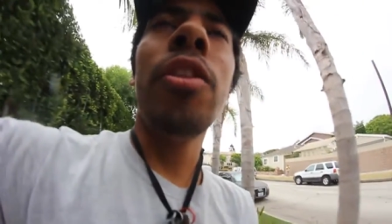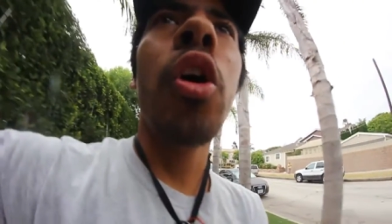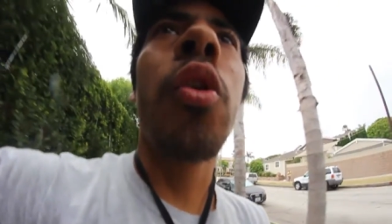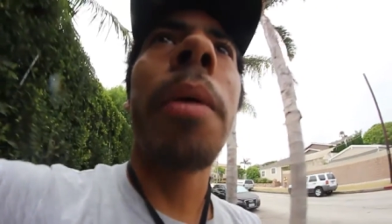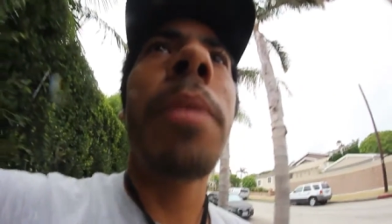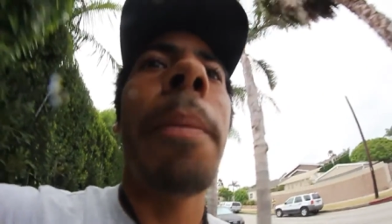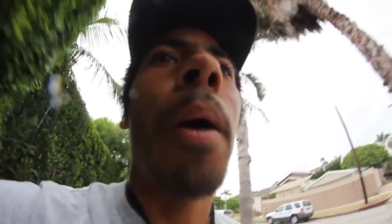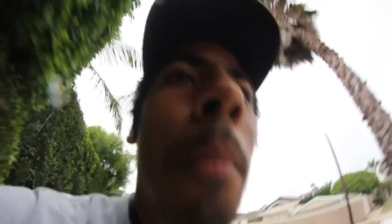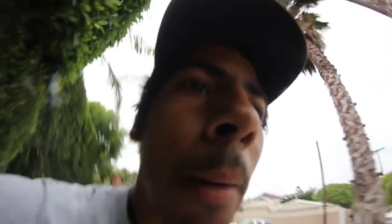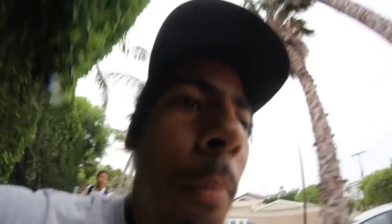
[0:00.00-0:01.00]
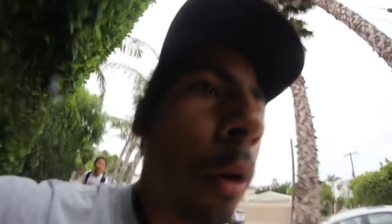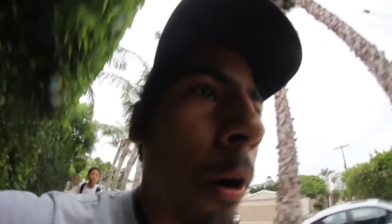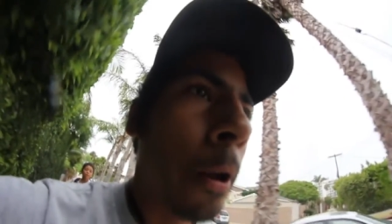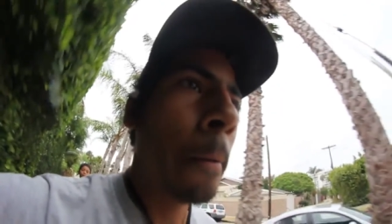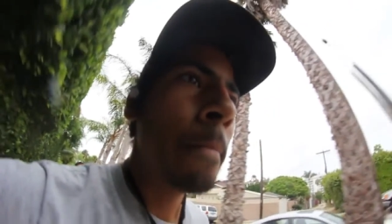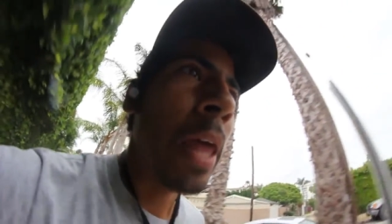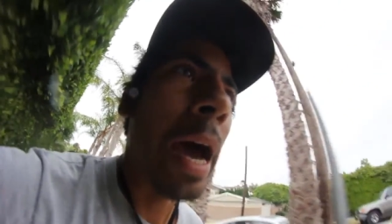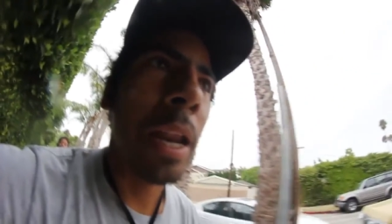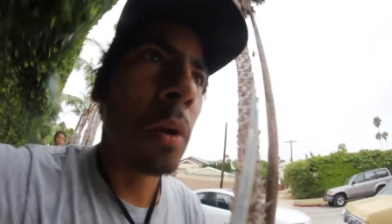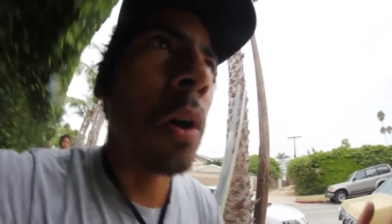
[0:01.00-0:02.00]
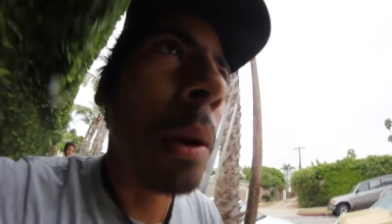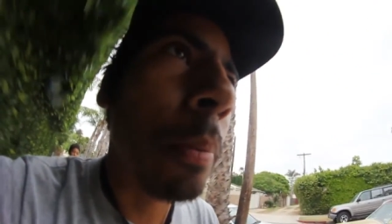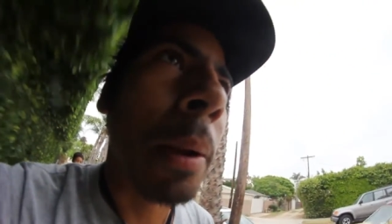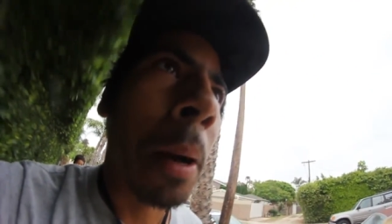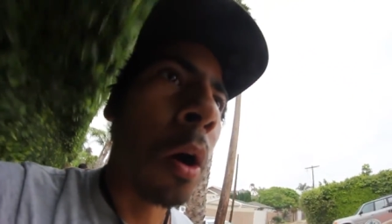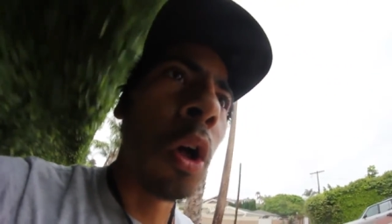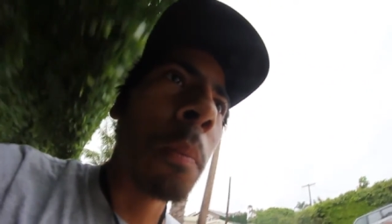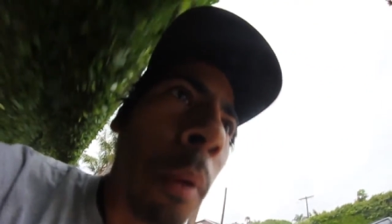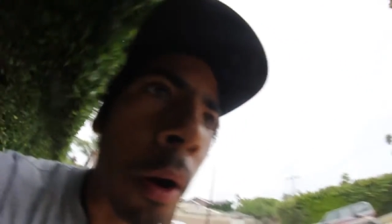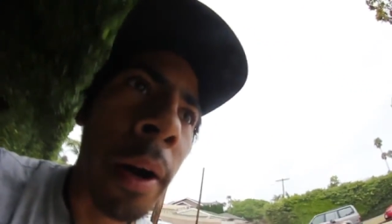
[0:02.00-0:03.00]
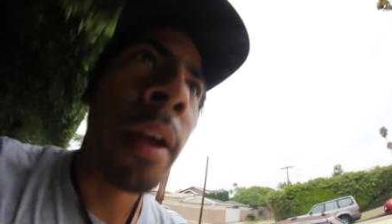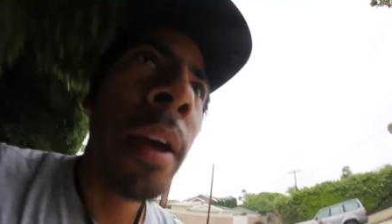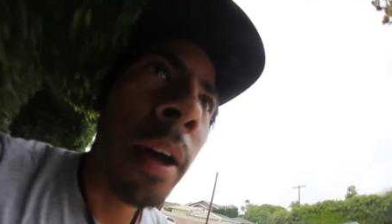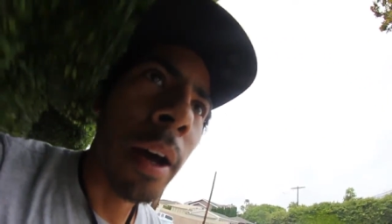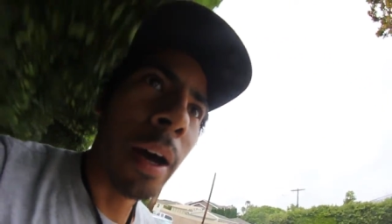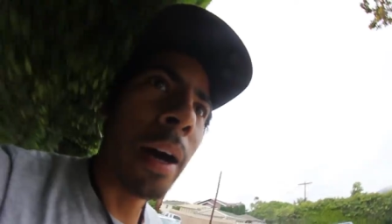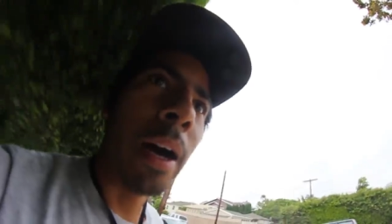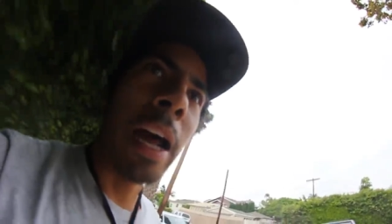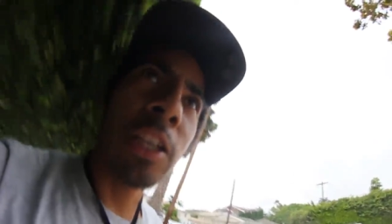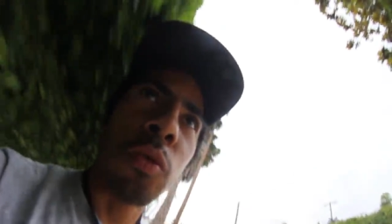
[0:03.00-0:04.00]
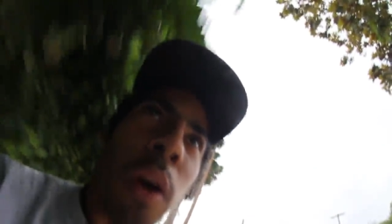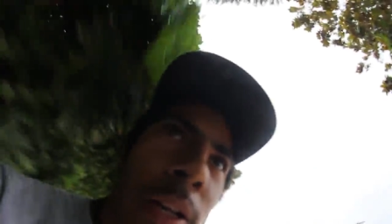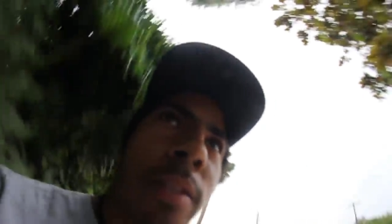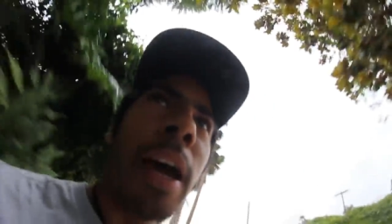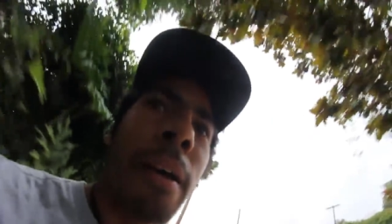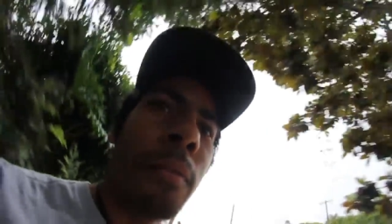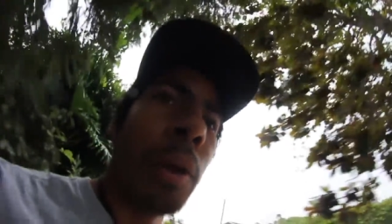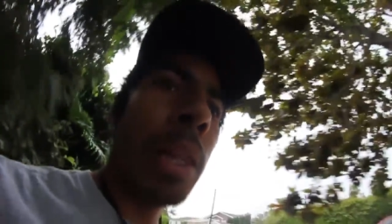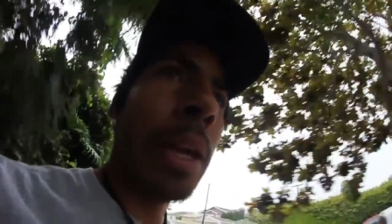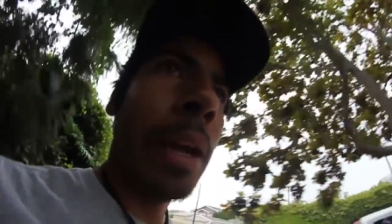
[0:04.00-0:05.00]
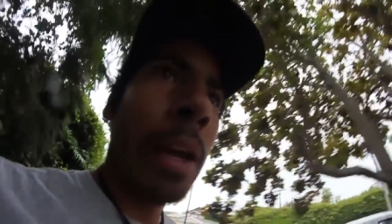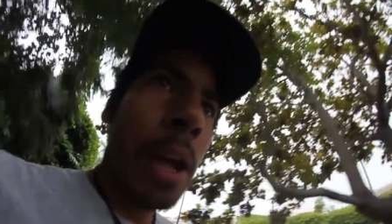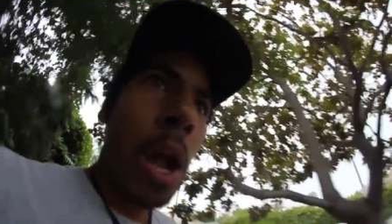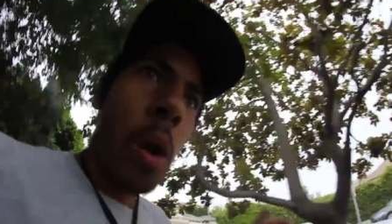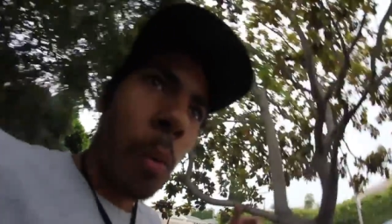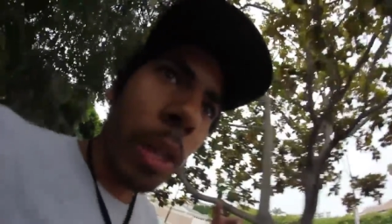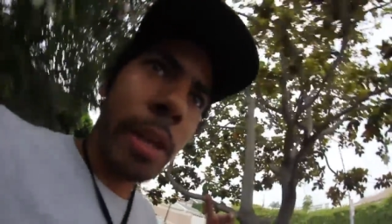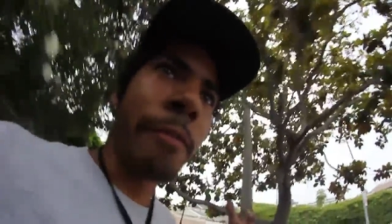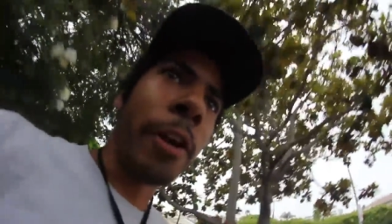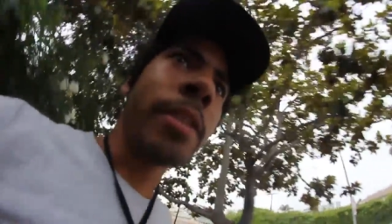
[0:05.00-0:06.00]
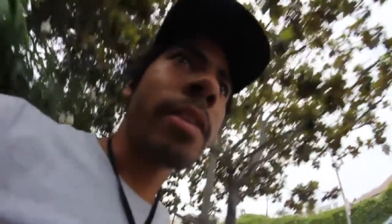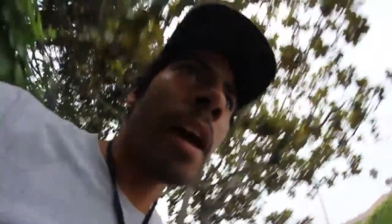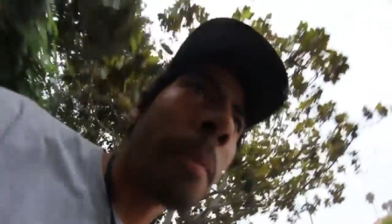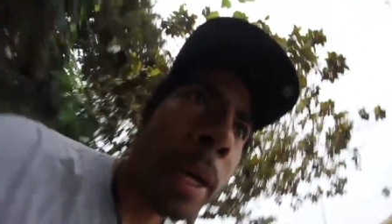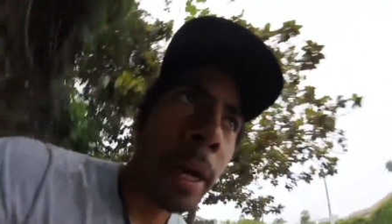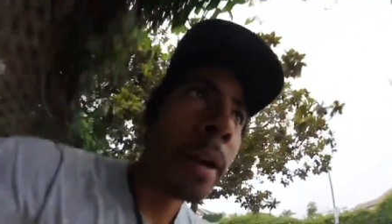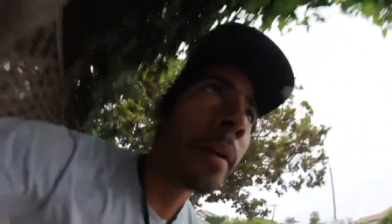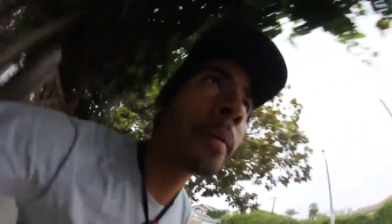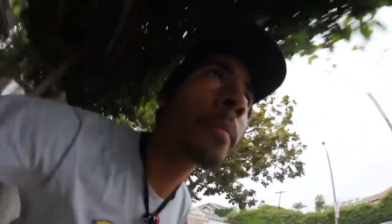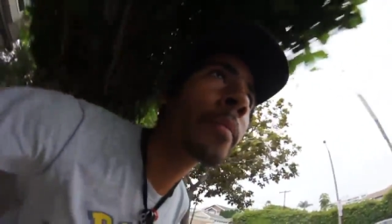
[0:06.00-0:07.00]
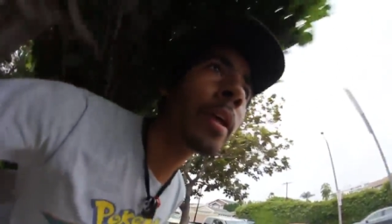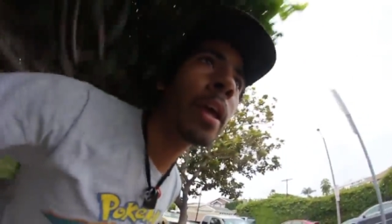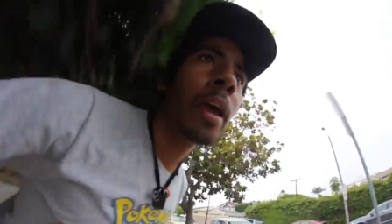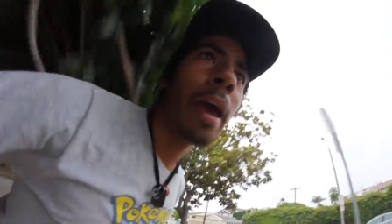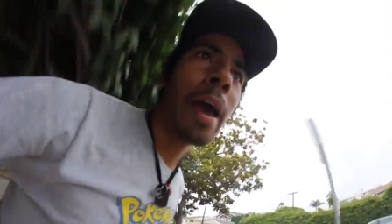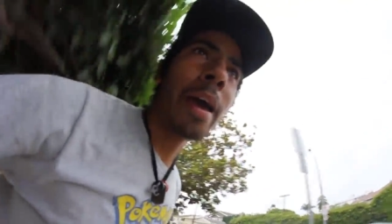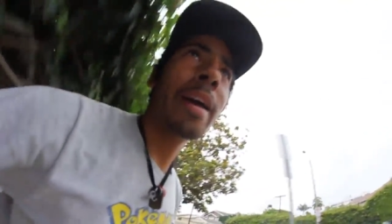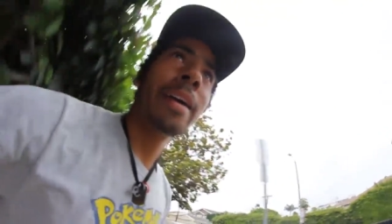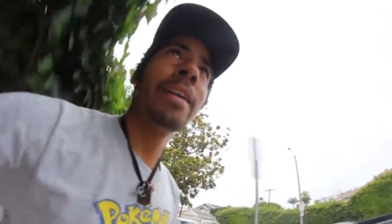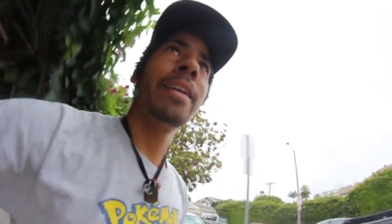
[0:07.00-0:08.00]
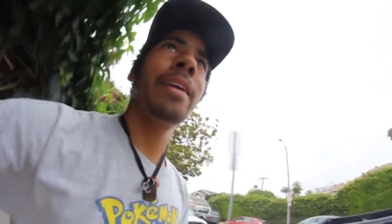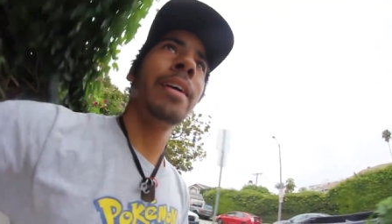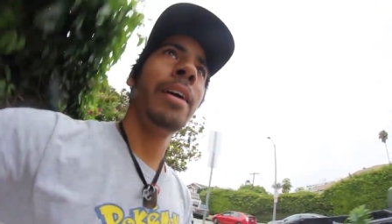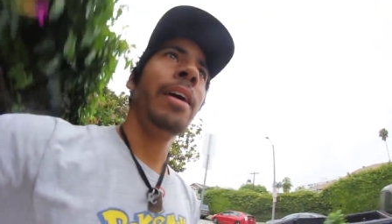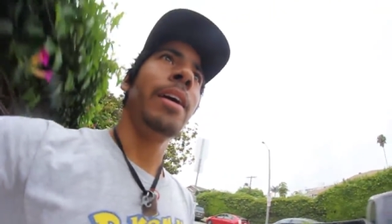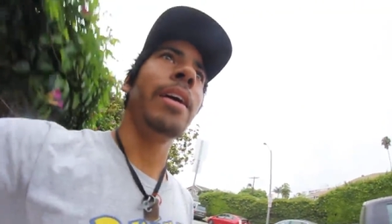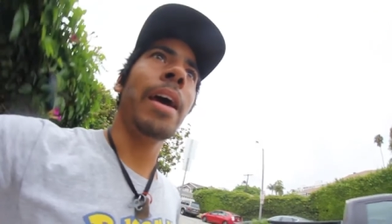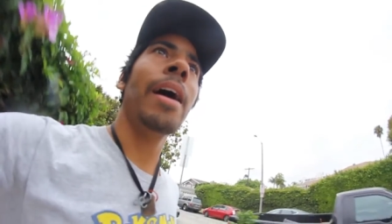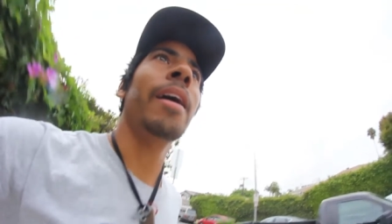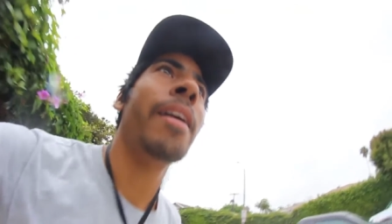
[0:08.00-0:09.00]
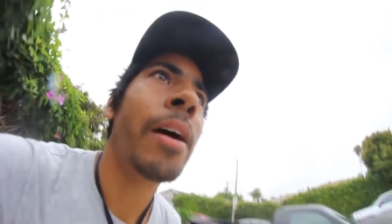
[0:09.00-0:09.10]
no grip tape on my board. I didn't wanna bring my old board. I just wanted to have really, really fun time here. And yeah,